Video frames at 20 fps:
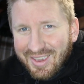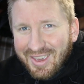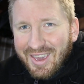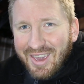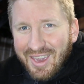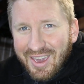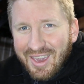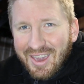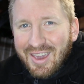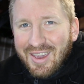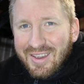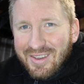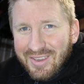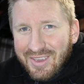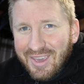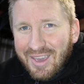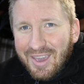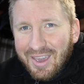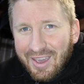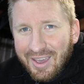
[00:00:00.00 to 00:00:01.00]
Hell
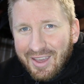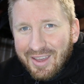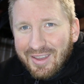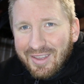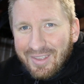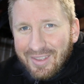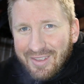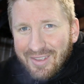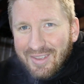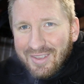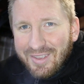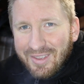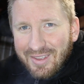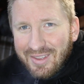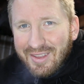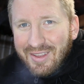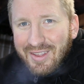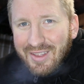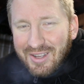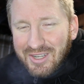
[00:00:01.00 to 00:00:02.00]
yeah.
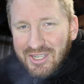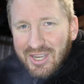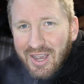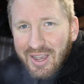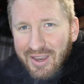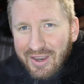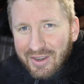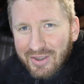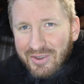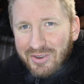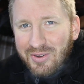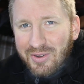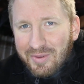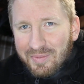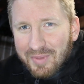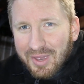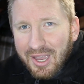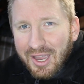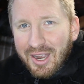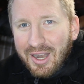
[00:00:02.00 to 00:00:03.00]
That's how you do
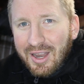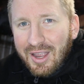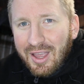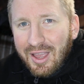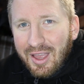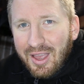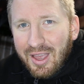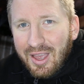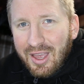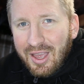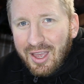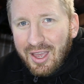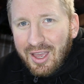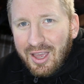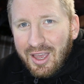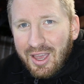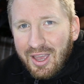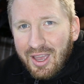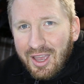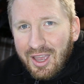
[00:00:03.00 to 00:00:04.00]
it, man.
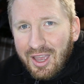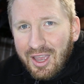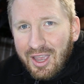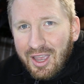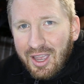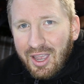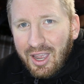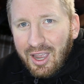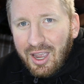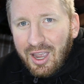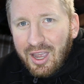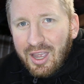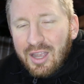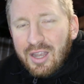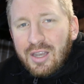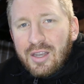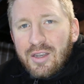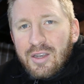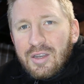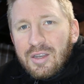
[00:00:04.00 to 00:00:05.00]

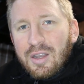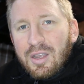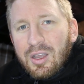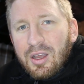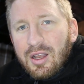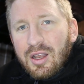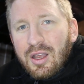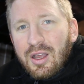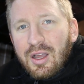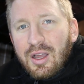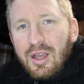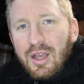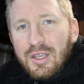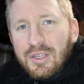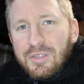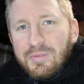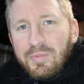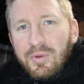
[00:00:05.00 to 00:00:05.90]
And Ice